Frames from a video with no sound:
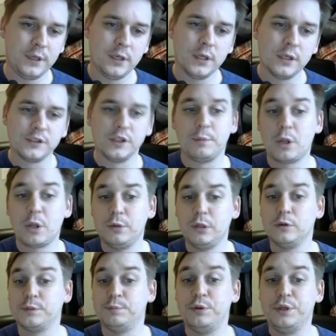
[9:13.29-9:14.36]
So the polymer
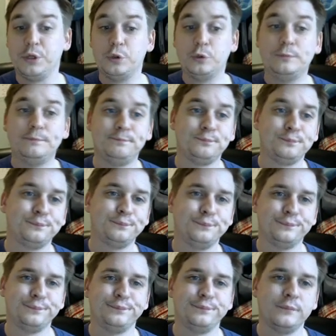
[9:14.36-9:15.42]
looks pretty cool.
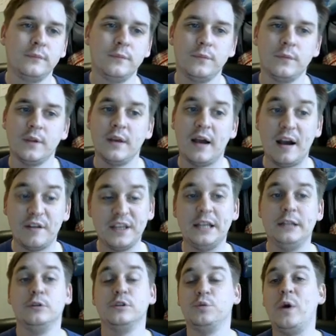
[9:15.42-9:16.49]
I think it
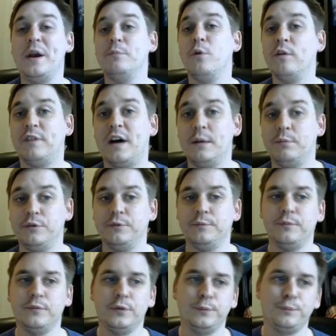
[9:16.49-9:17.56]
looks way more vibrant.
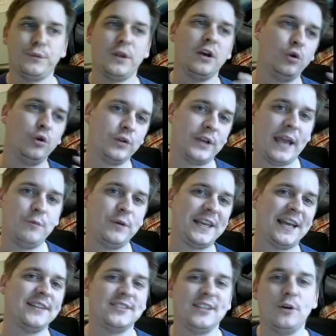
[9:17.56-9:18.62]
Okay, we
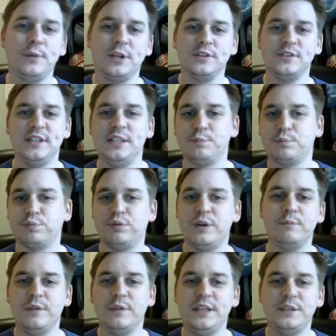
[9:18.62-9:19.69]
can't tell because these
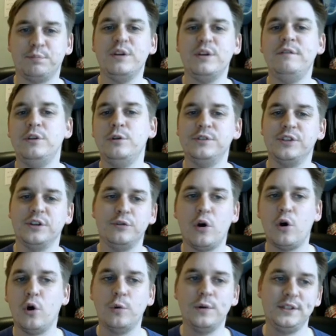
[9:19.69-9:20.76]
previews are not
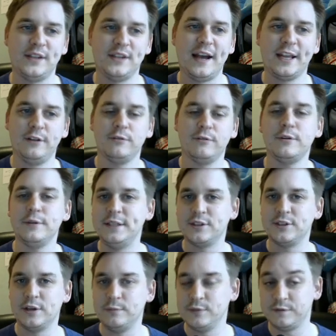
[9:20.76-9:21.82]
always accurate in
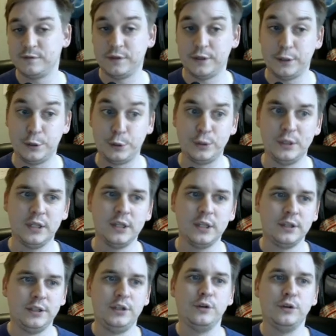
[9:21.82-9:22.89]
terms of
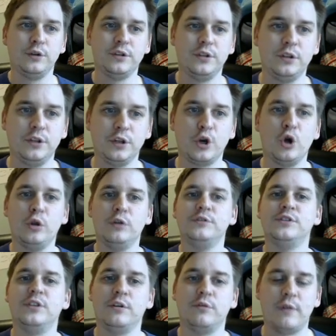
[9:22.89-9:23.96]
the colors
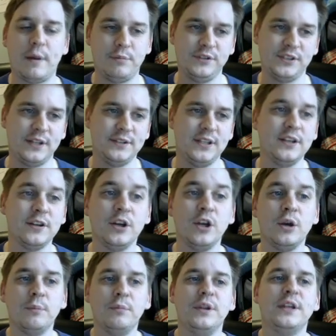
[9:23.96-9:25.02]
that are represented,
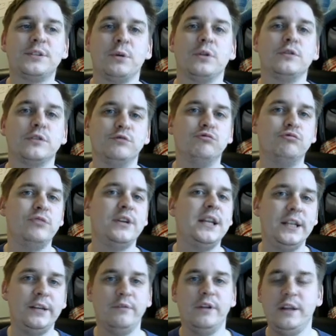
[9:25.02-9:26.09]
but this one looks
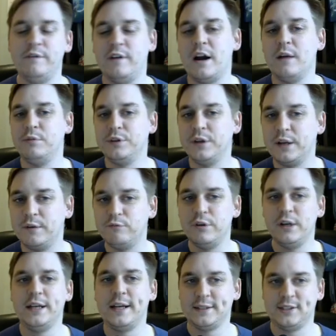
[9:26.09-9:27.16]
really vibrant, and I'm
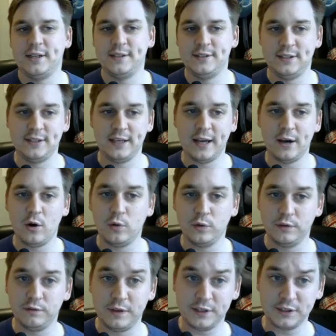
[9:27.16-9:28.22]
really excited to get hold of
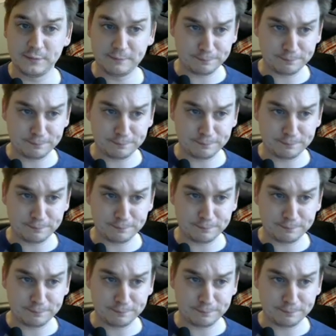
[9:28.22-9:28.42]
this.